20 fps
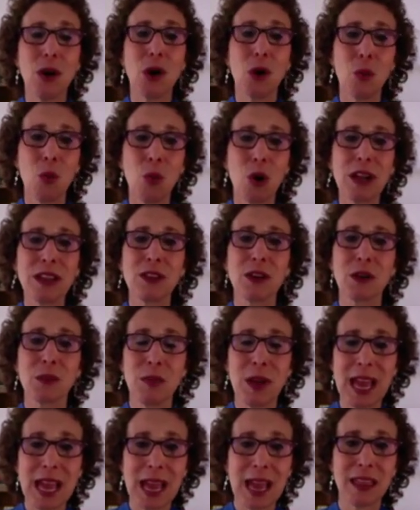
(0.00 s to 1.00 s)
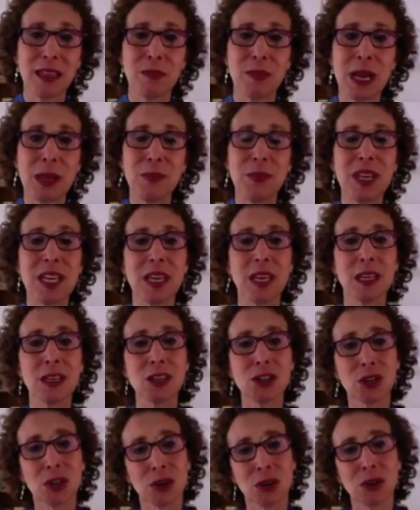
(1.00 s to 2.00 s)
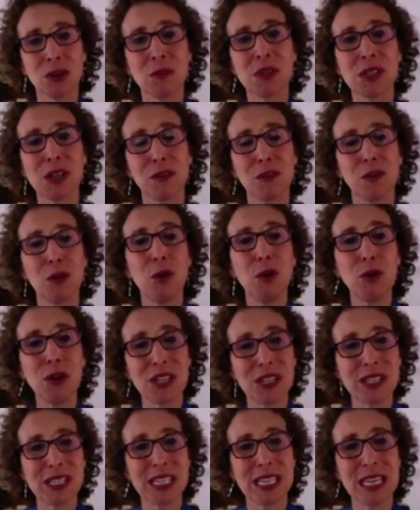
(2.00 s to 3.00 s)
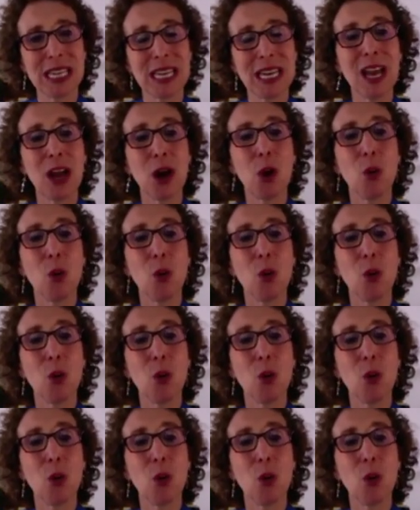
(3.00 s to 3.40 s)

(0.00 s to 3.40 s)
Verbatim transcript: what their path might be in terms of who to see,